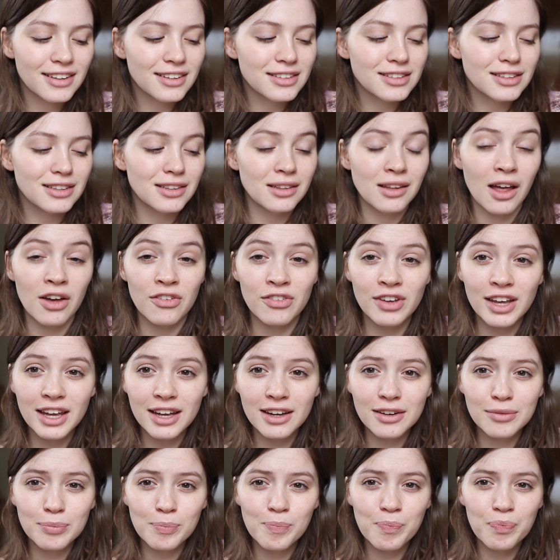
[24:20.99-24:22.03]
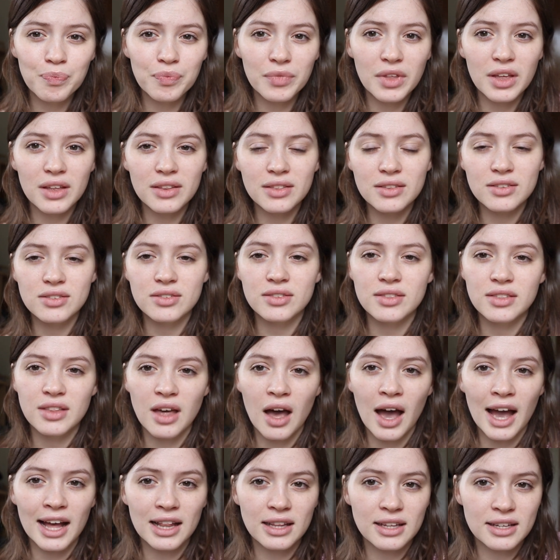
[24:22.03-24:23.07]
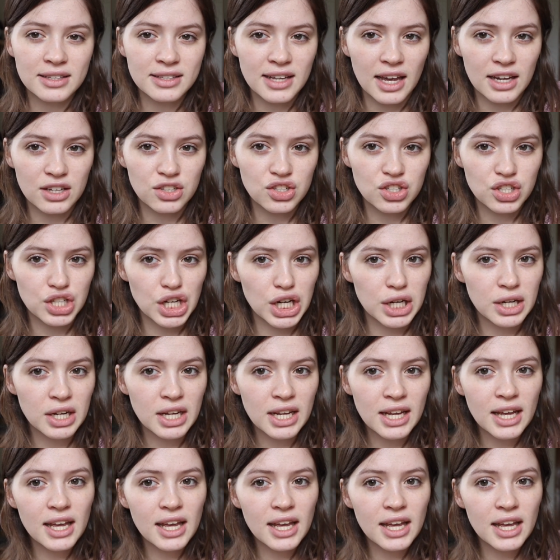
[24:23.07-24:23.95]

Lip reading: loving the eyelet texture.